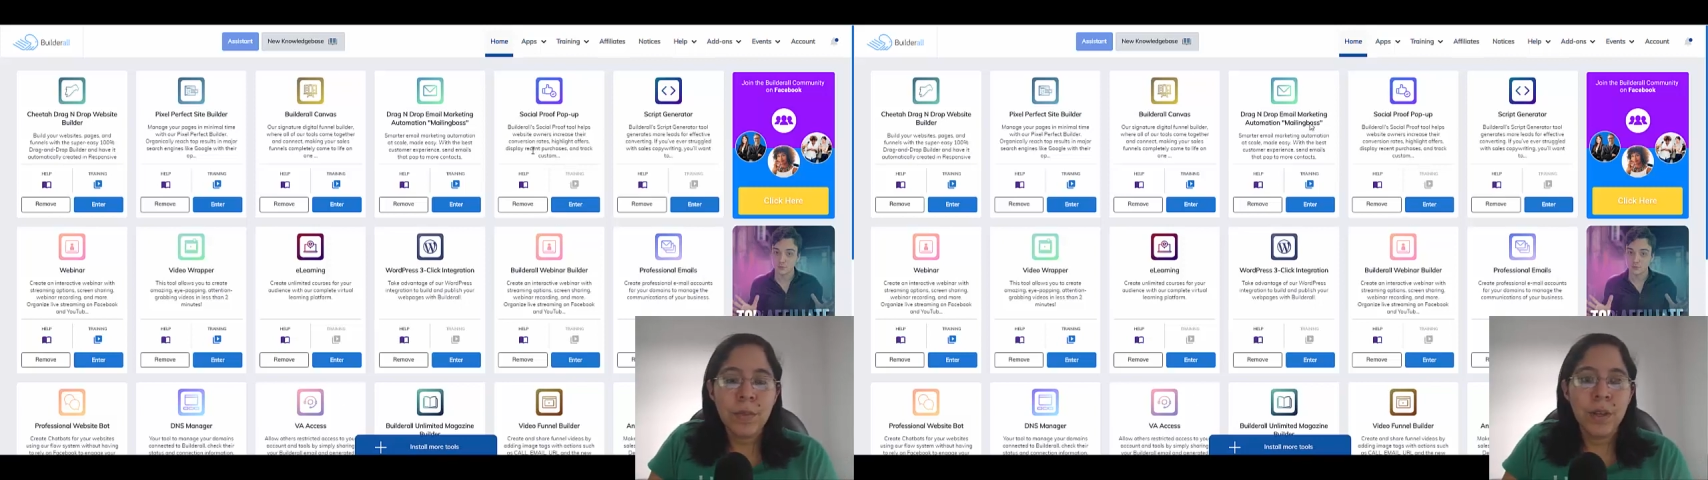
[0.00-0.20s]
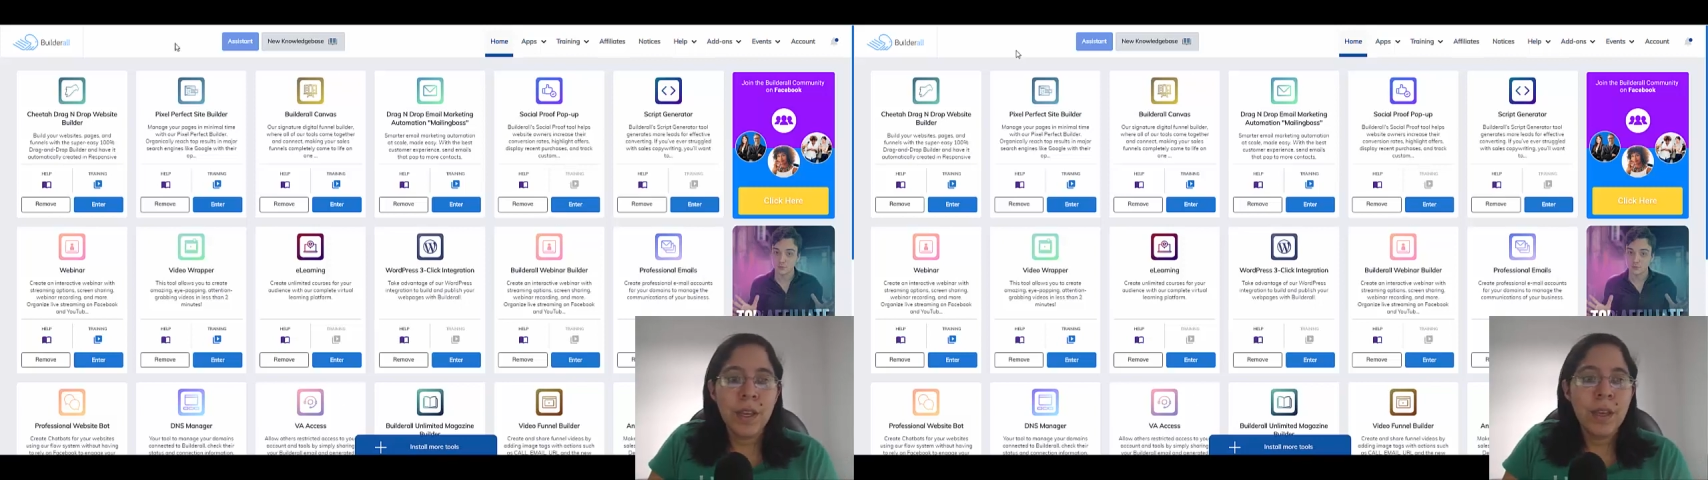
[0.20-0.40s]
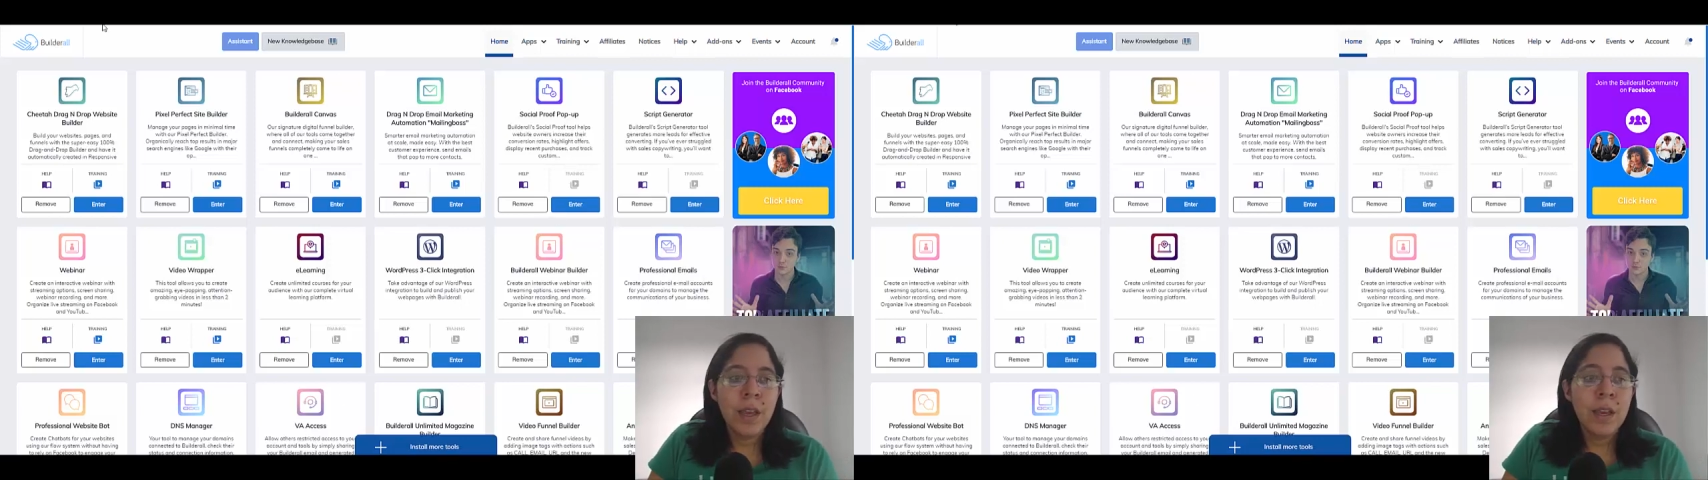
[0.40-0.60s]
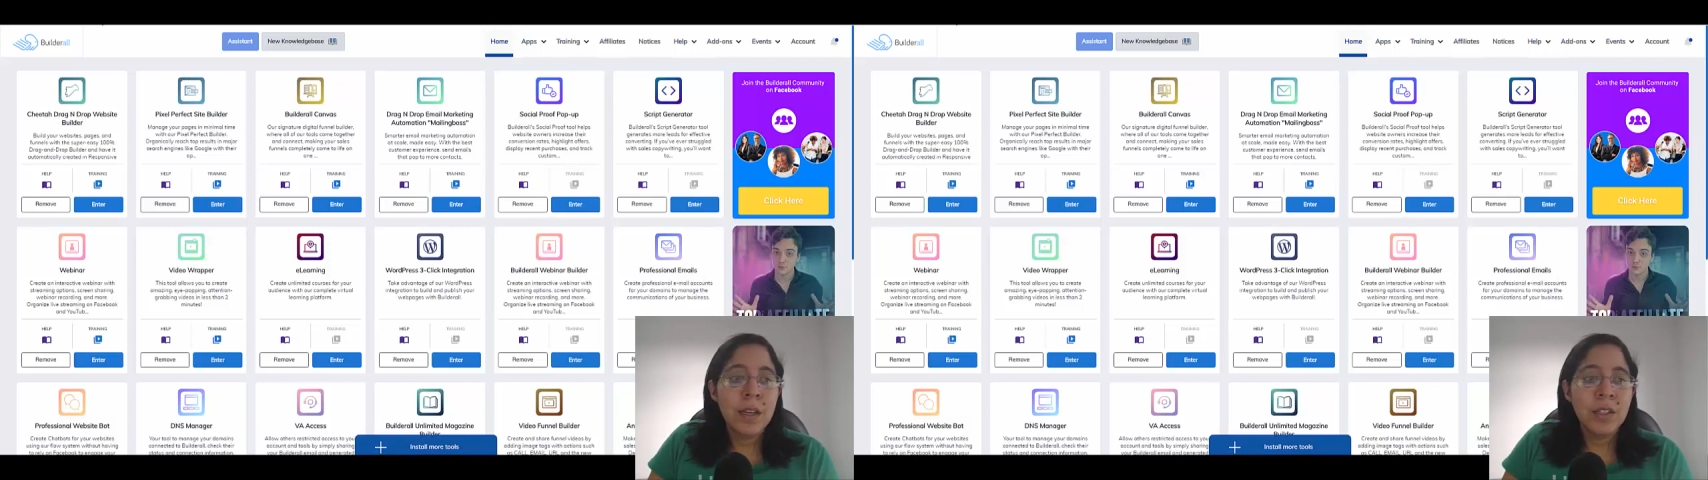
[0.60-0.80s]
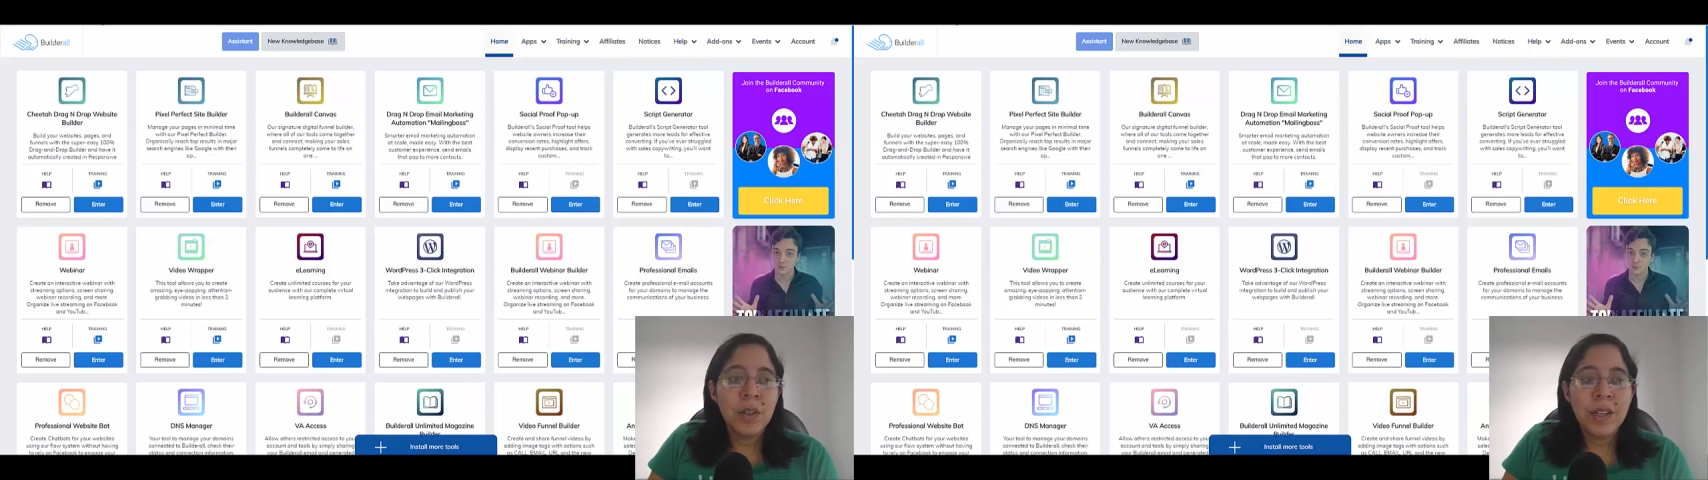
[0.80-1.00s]
Okay,
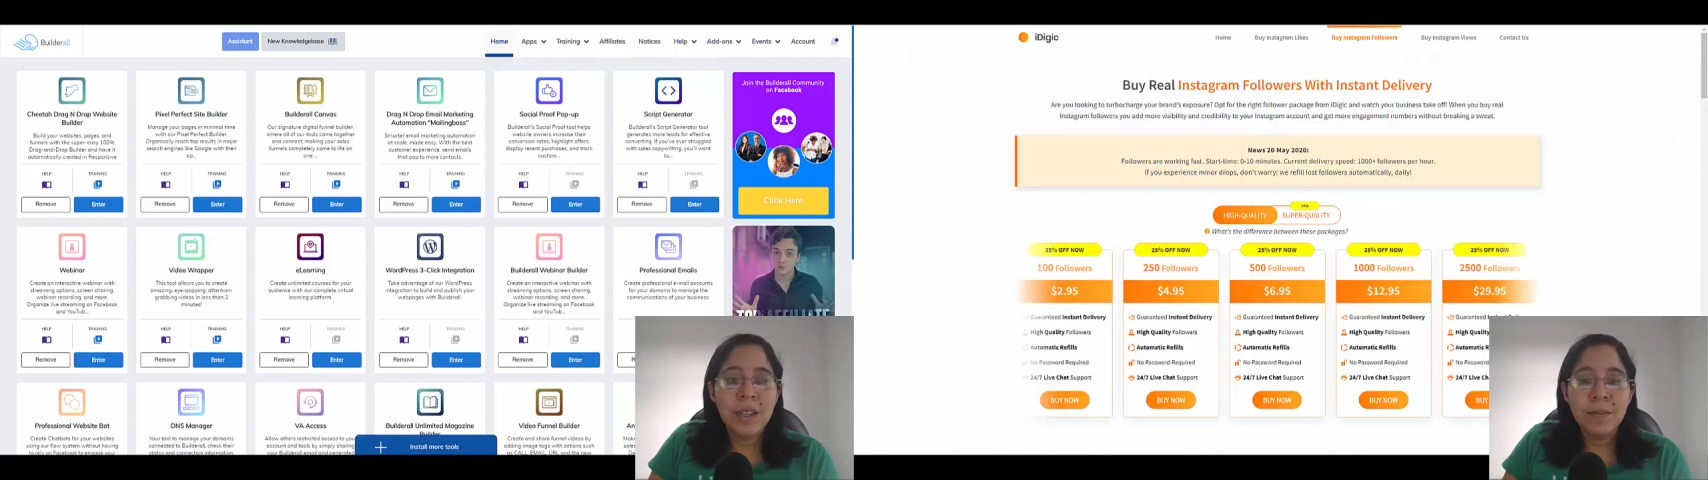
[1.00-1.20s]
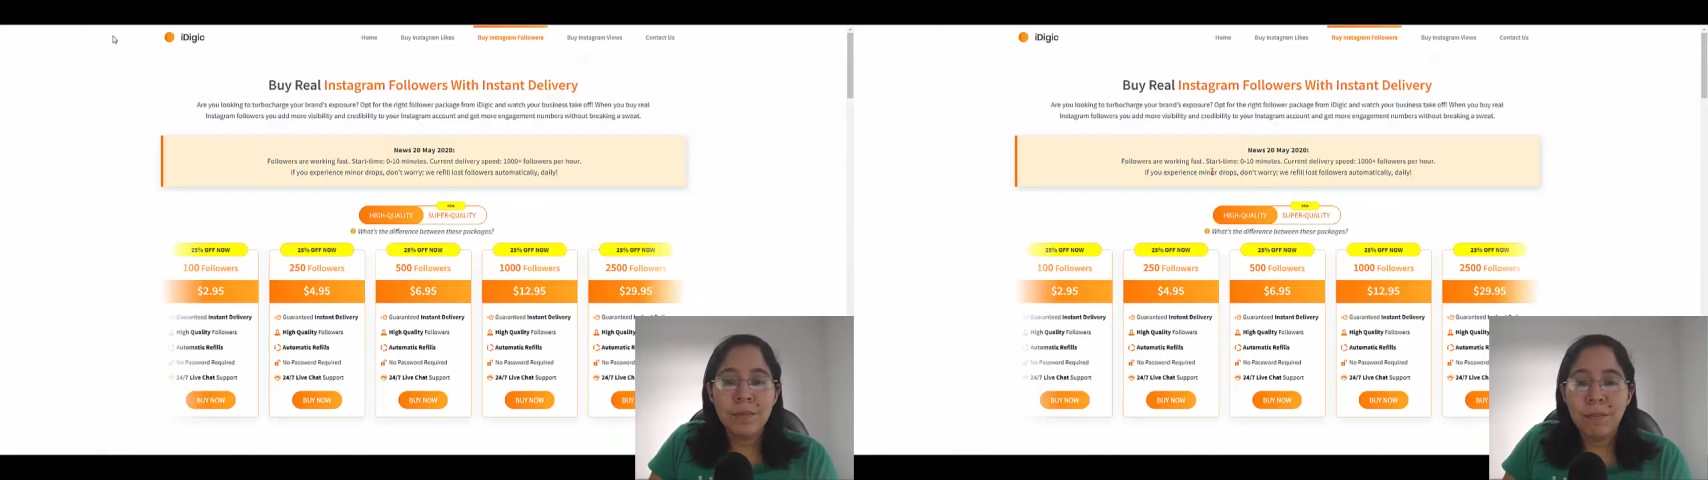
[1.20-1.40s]
you can